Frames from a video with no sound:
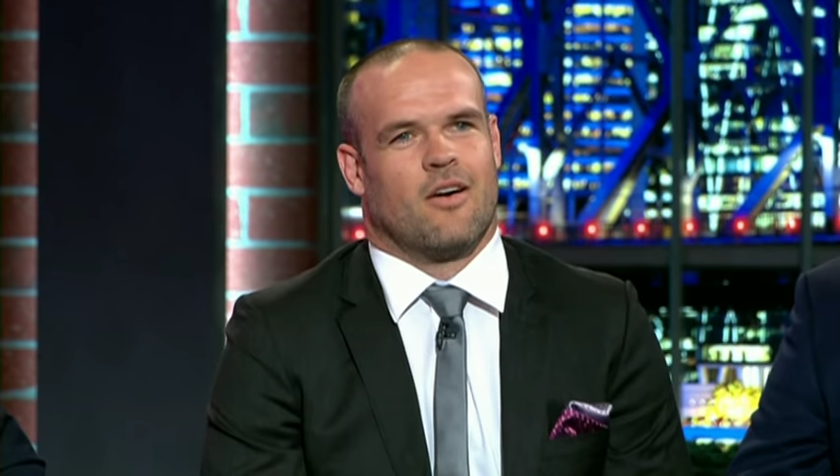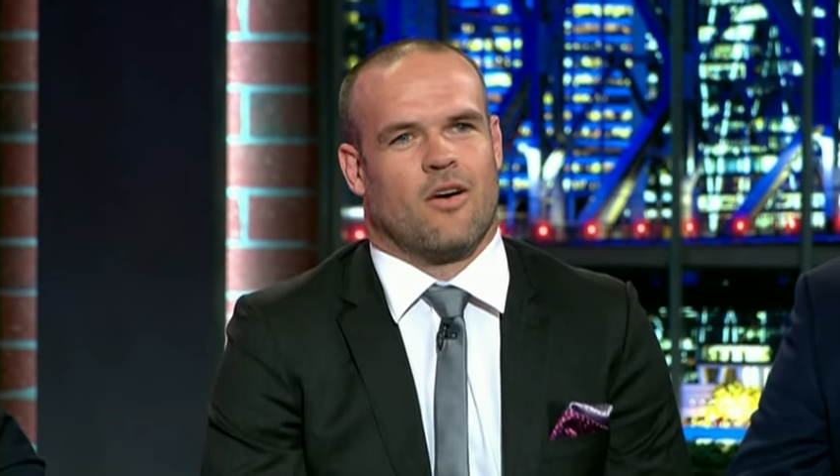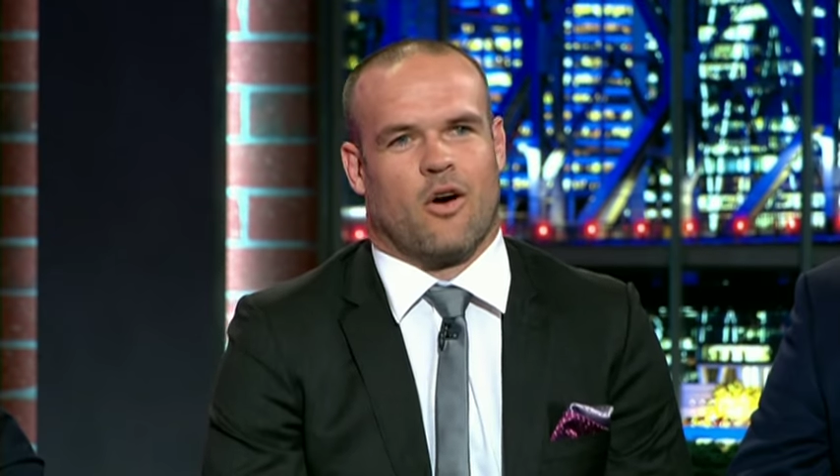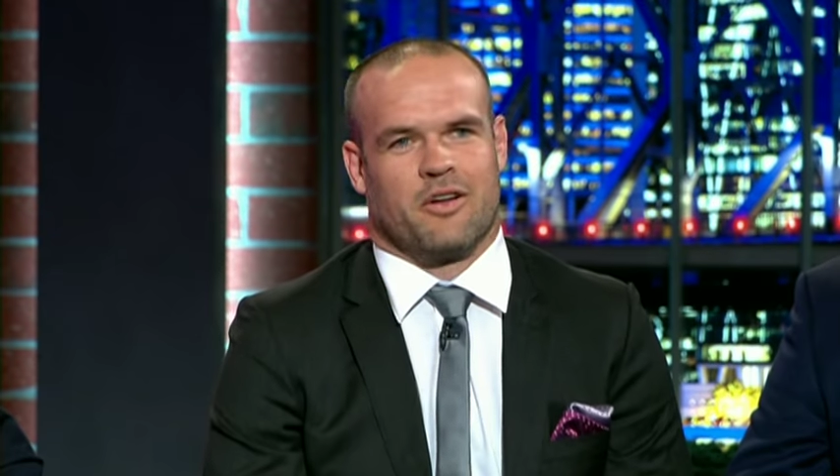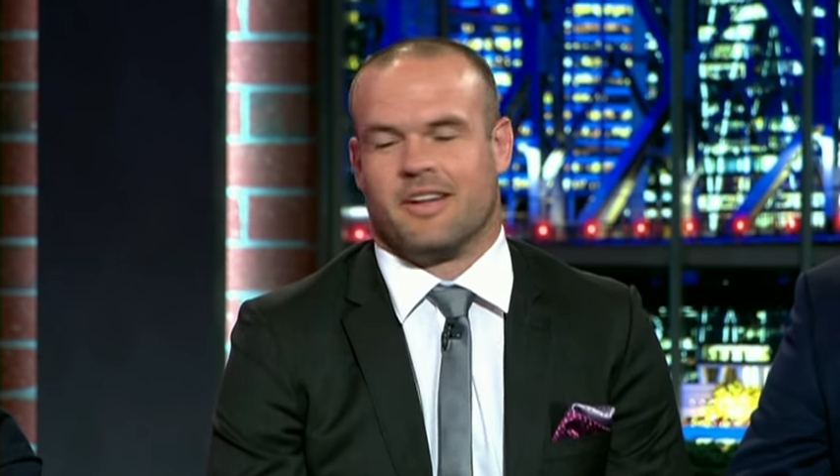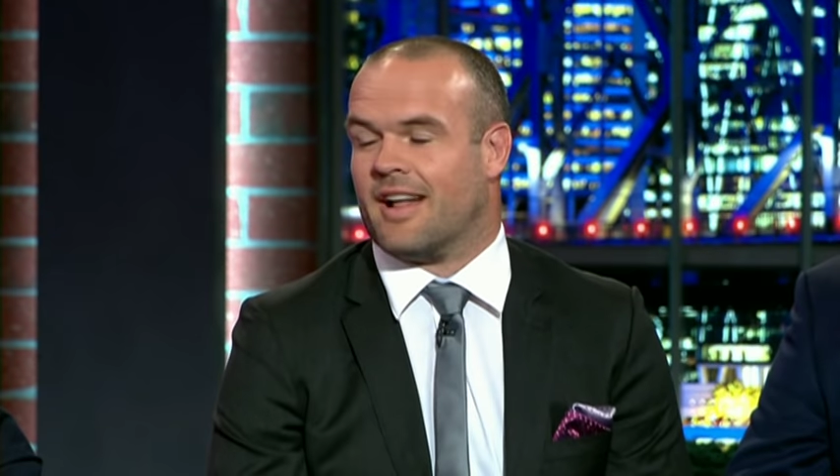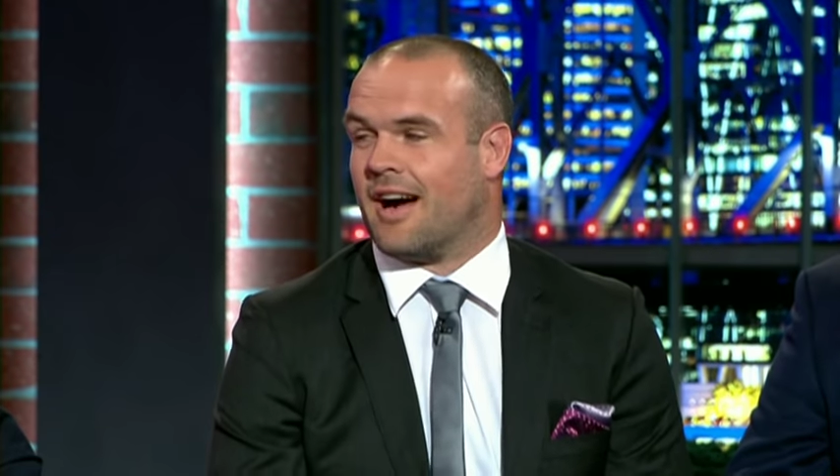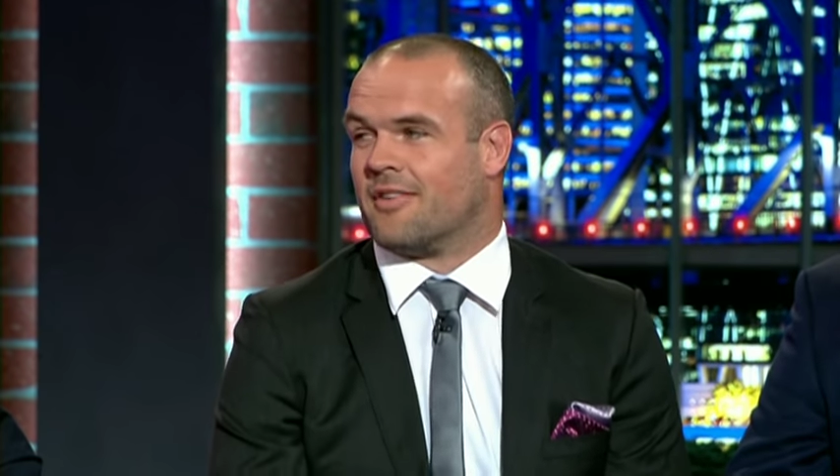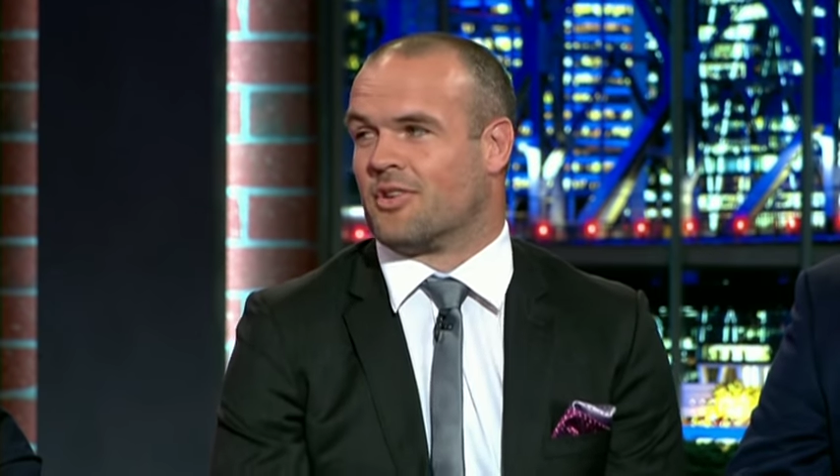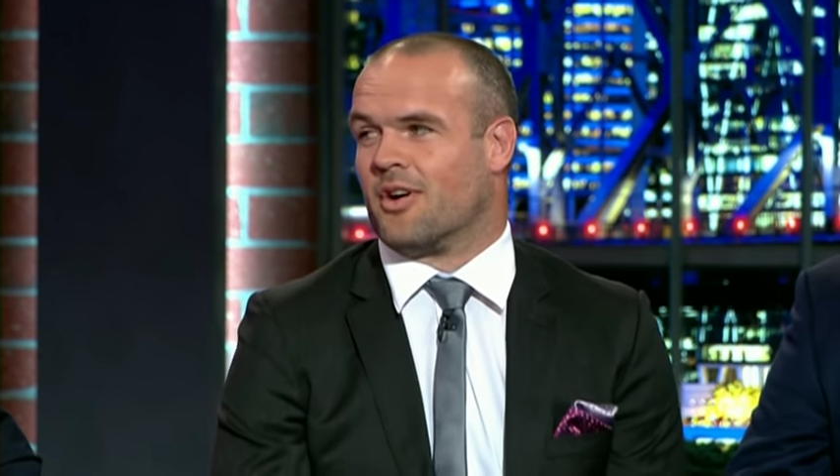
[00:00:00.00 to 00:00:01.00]
Oh, I'd need a
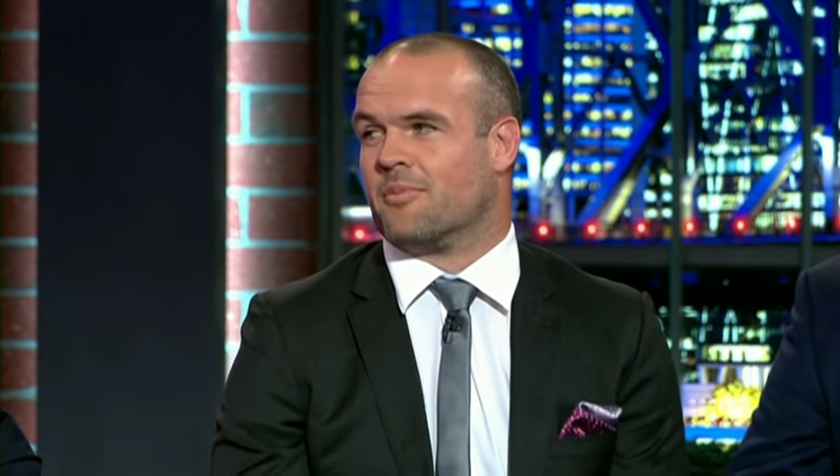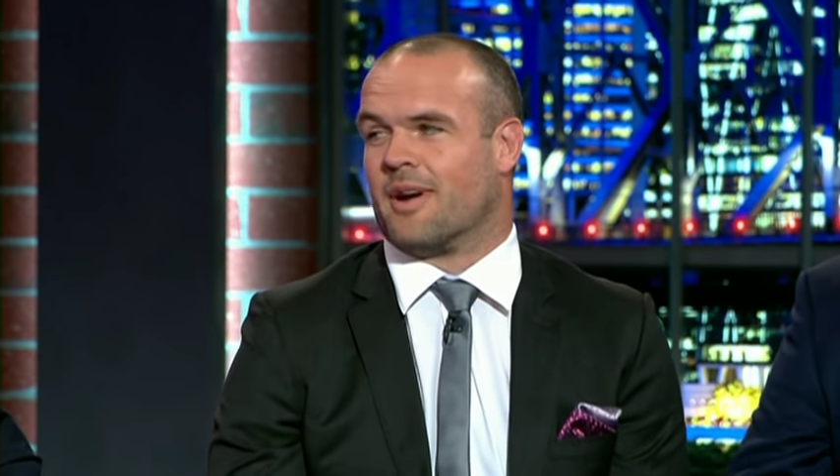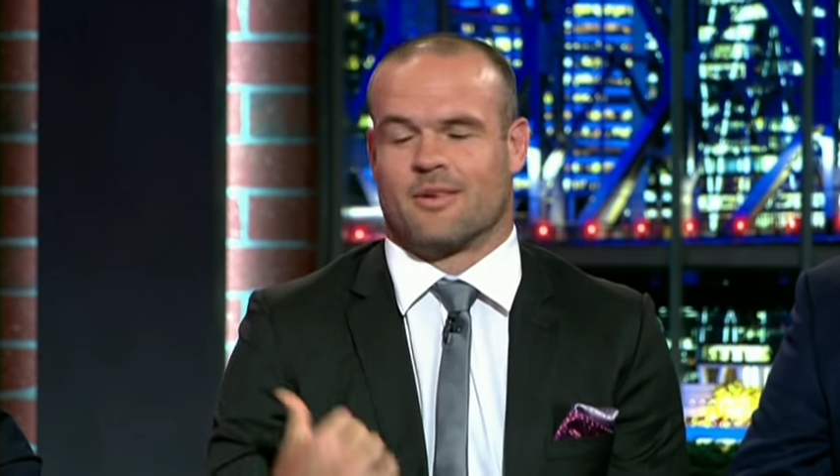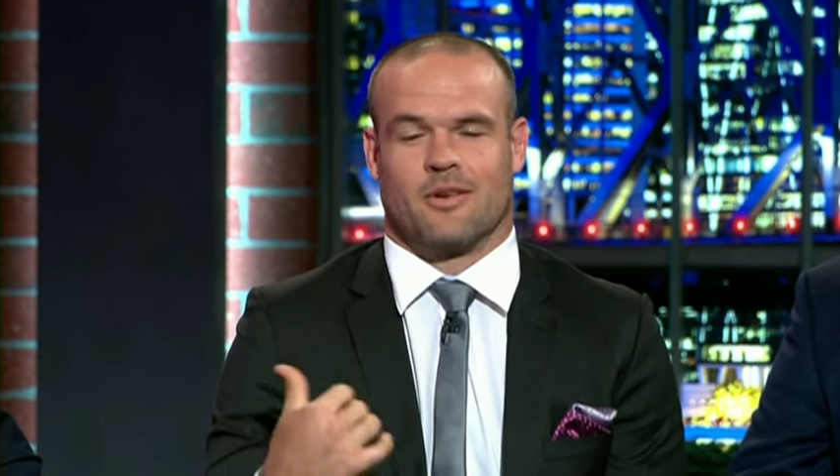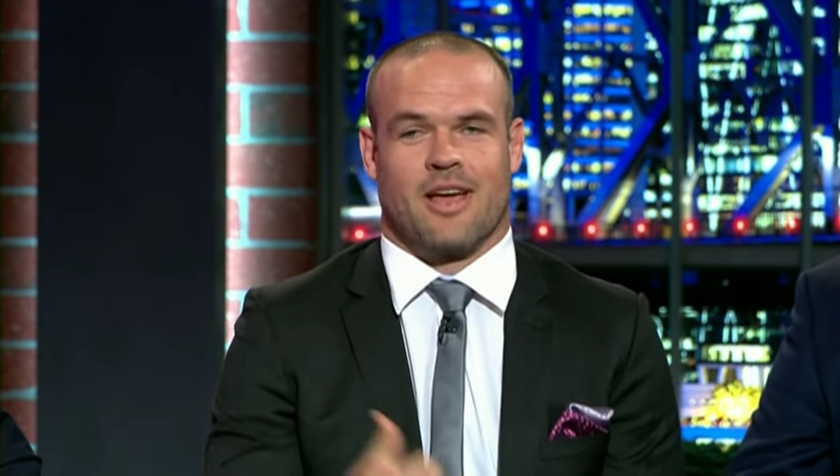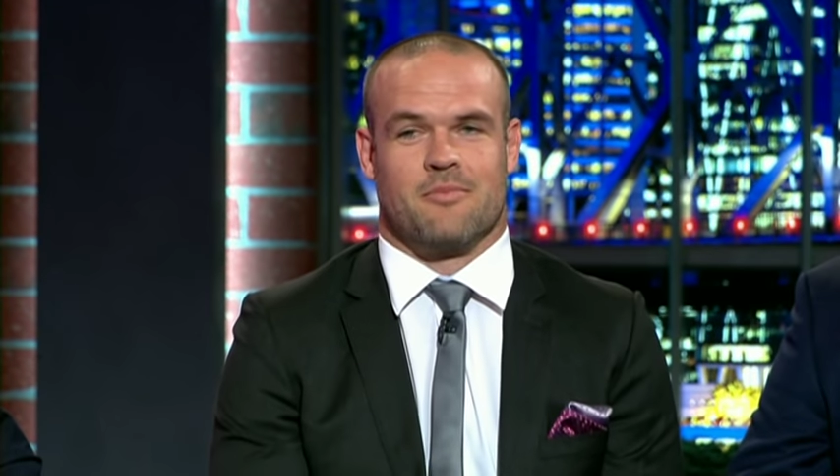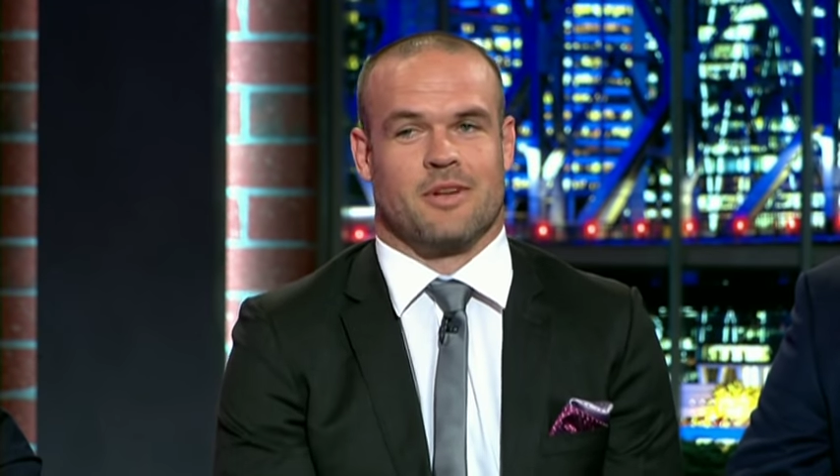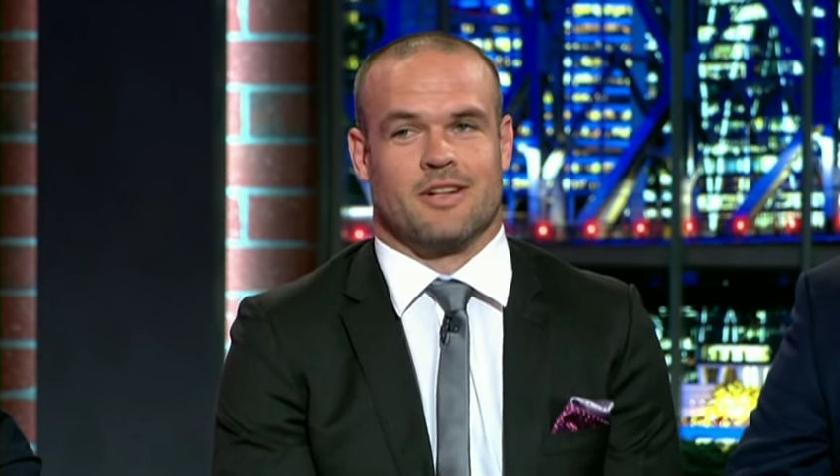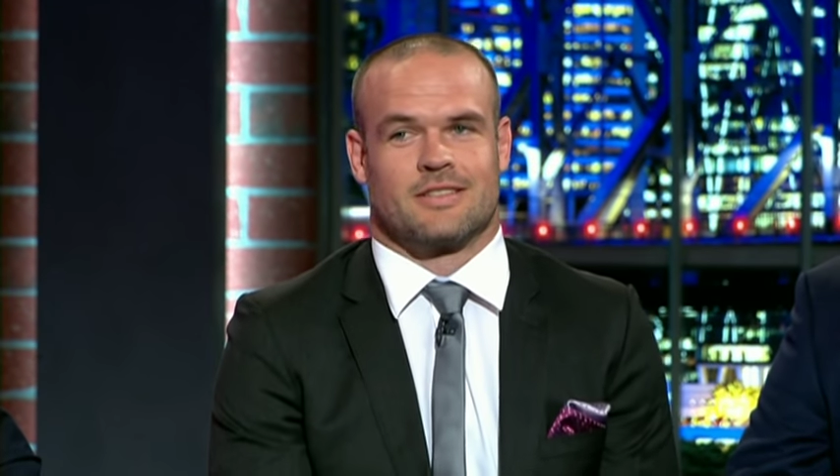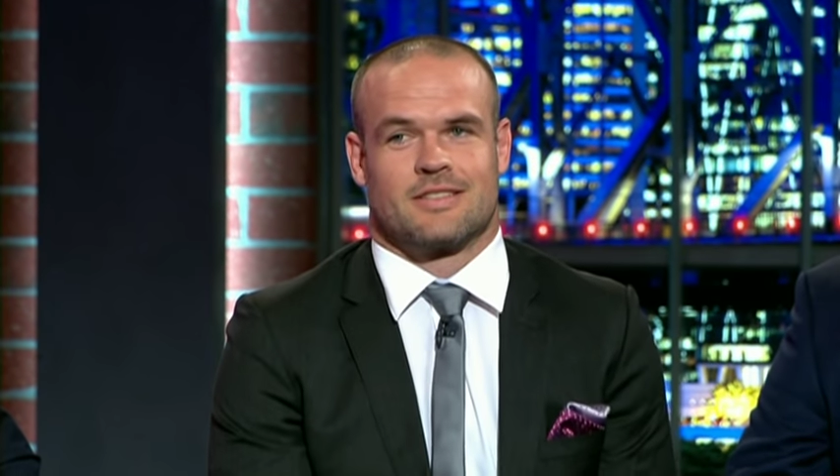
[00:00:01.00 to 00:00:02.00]
half-time break on 8
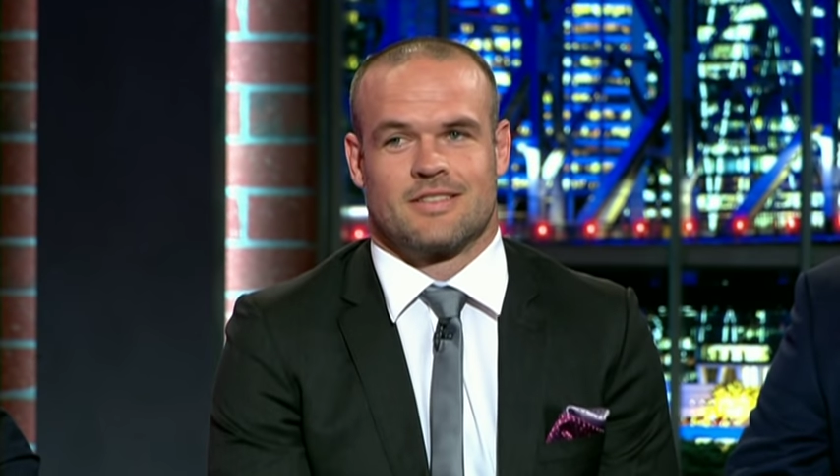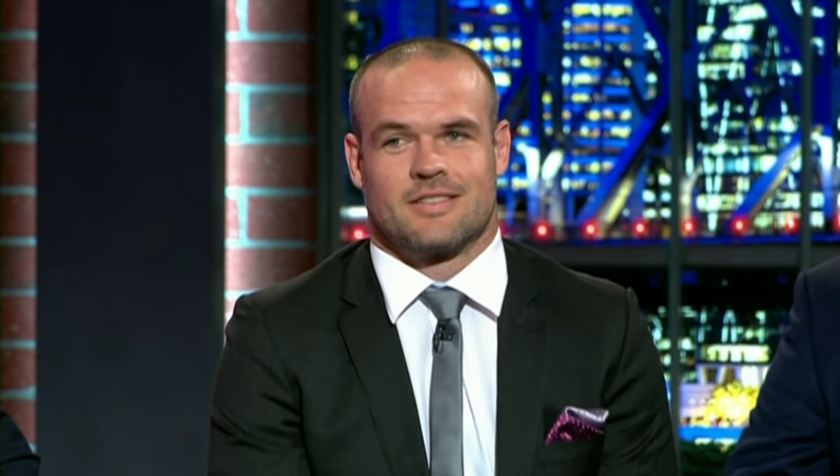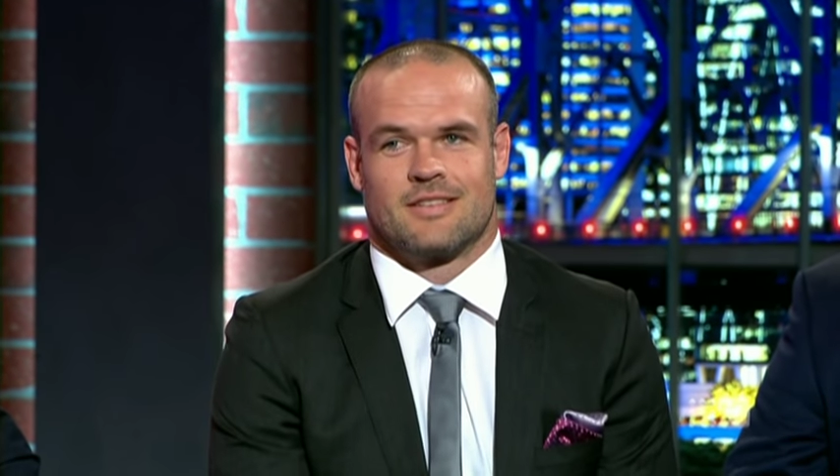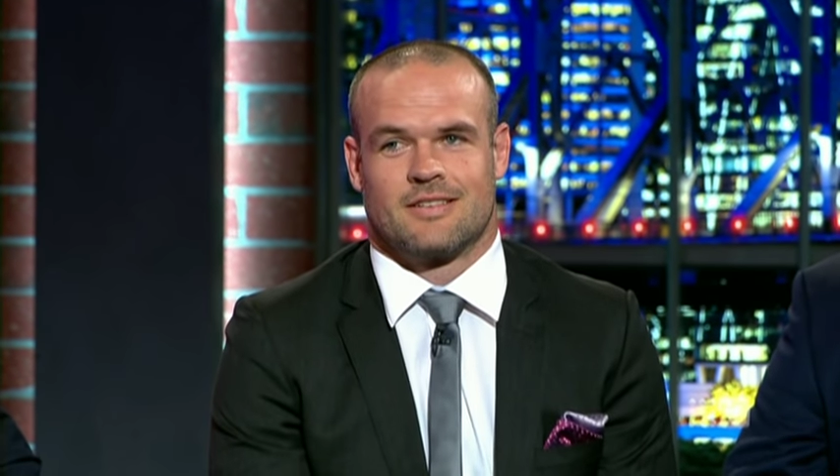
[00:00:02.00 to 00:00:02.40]
minutes.